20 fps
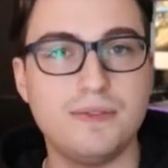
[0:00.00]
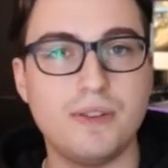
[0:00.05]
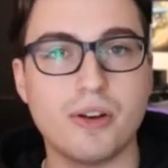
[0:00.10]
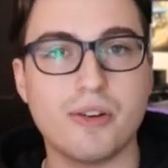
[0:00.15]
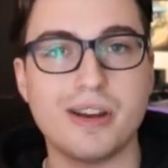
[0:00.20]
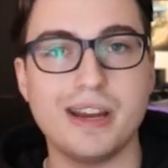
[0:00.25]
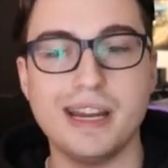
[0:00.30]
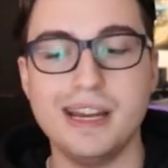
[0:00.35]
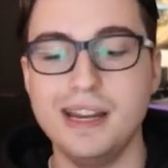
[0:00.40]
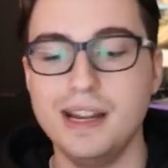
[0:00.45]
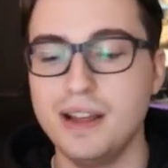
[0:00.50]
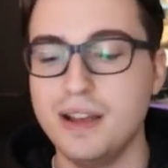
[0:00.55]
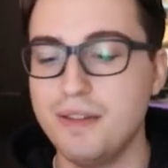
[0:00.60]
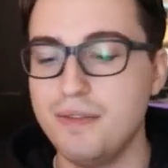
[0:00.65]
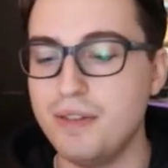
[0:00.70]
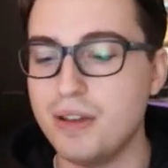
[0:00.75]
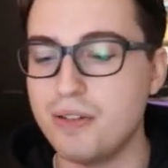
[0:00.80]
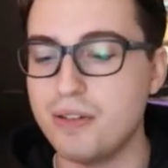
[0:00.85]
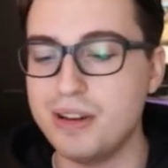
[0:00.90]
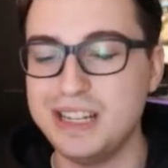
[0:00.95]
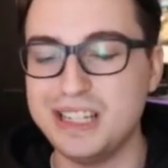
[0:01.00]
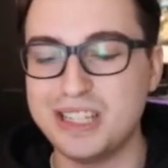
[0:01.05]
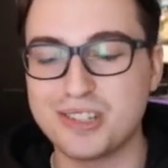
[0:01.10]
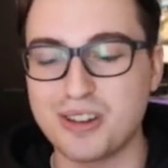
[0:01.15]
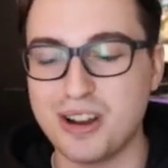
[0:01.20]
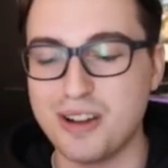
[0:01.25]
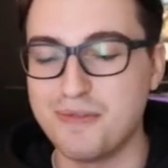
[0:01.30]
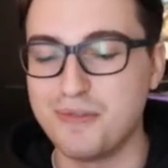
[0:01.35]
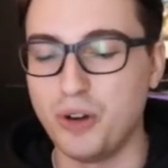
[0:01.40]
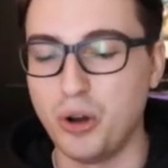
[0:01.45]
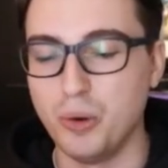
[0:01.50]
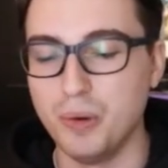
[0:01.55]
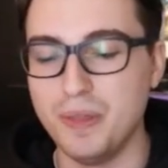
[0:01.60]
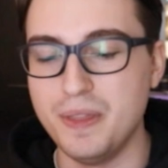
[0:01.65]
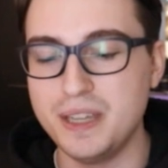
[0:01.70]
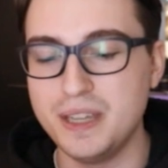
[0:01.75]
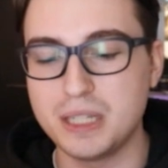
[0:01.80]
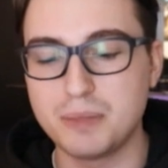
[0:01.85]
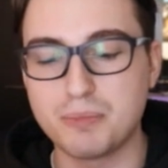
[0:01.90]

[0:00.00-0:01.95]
is very, very straightforward.